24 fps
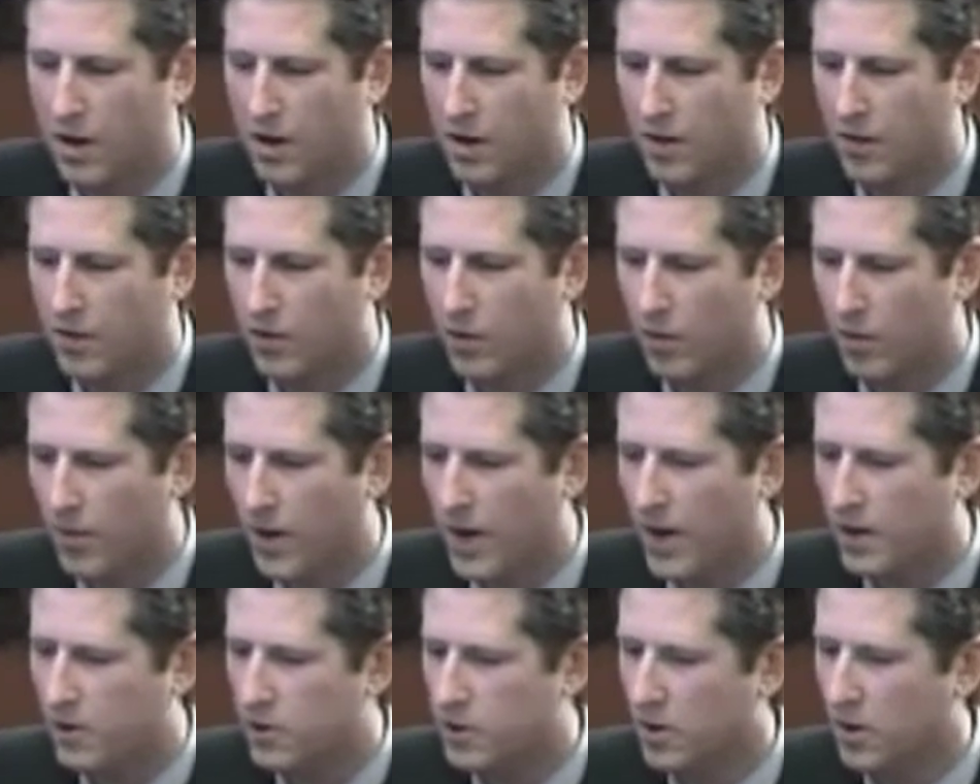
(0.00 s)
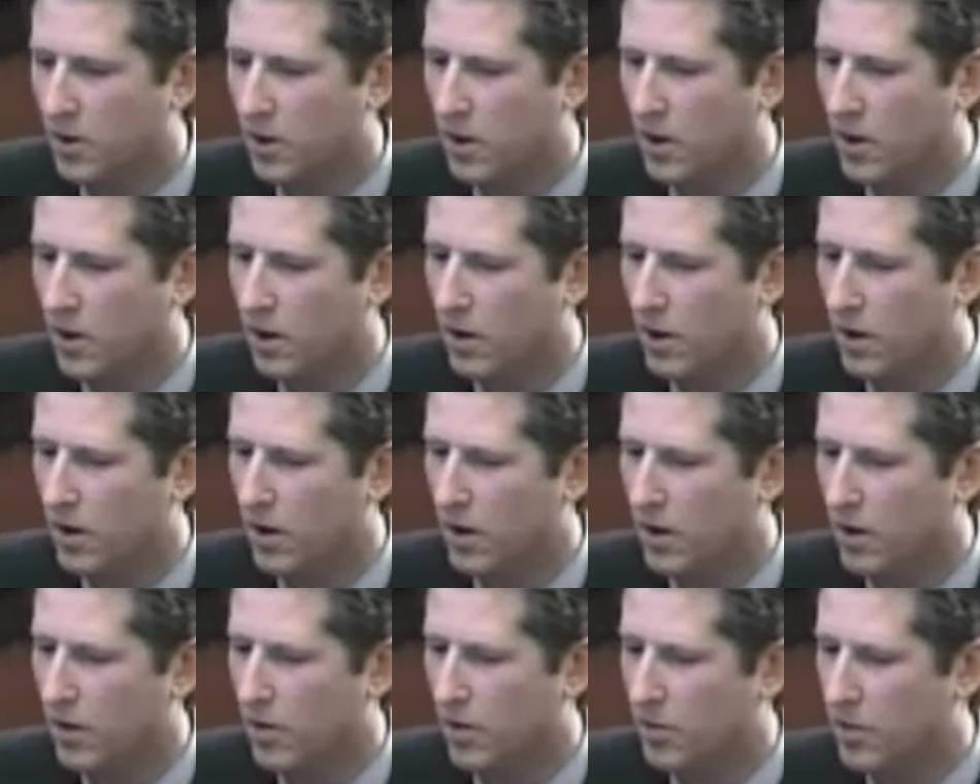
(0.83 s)
If you imagine
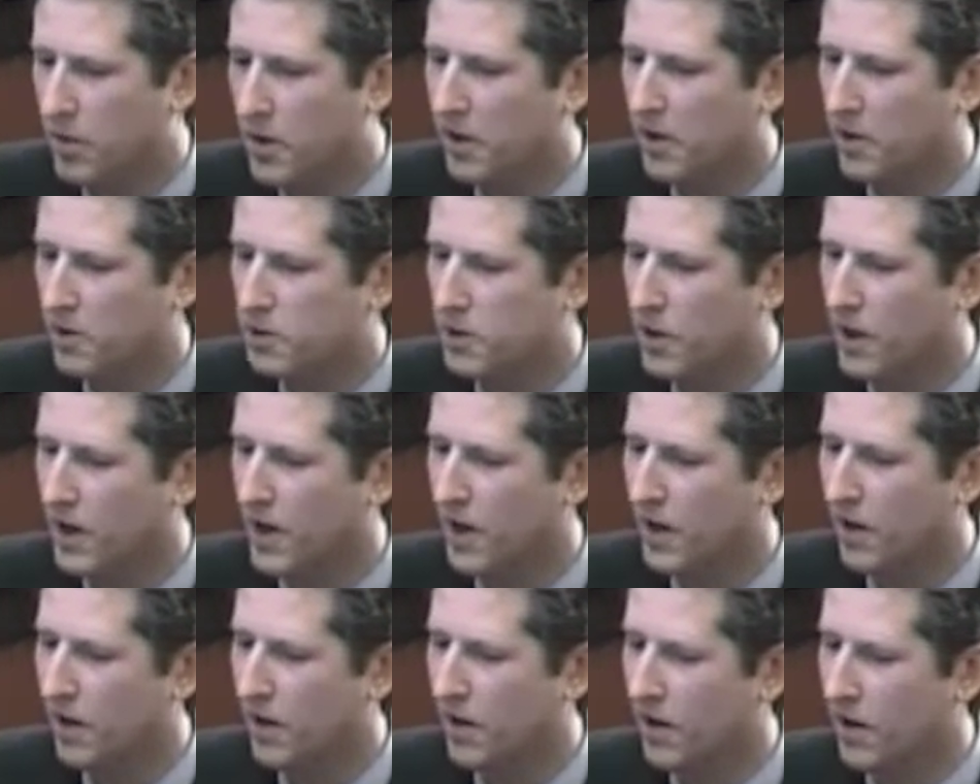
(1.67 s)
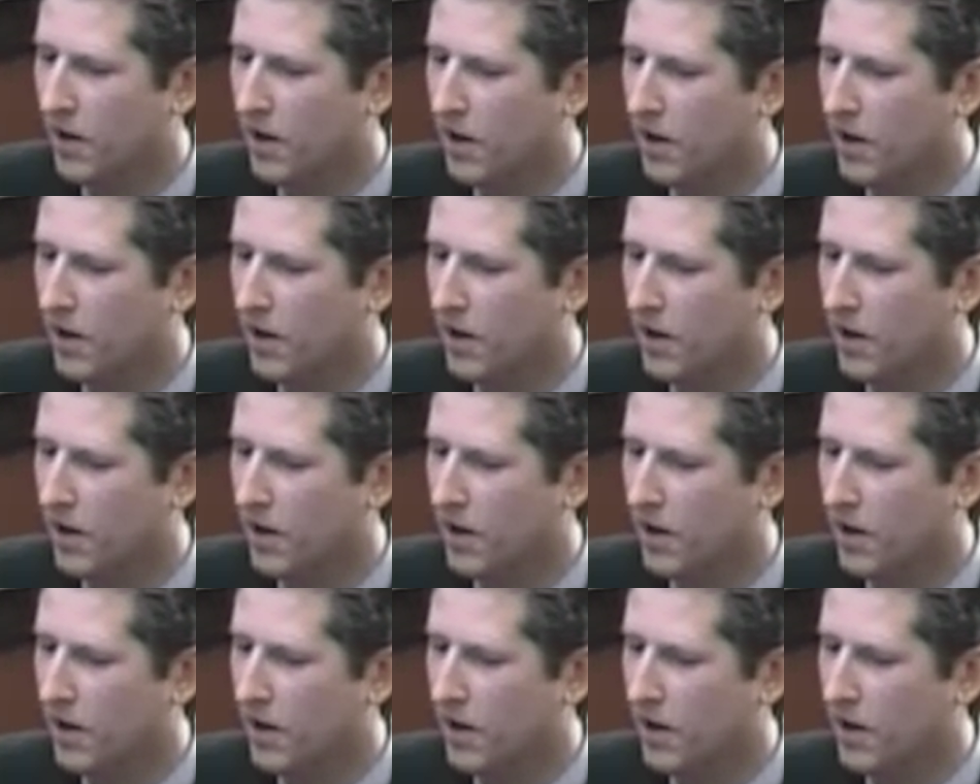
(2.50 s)
being a child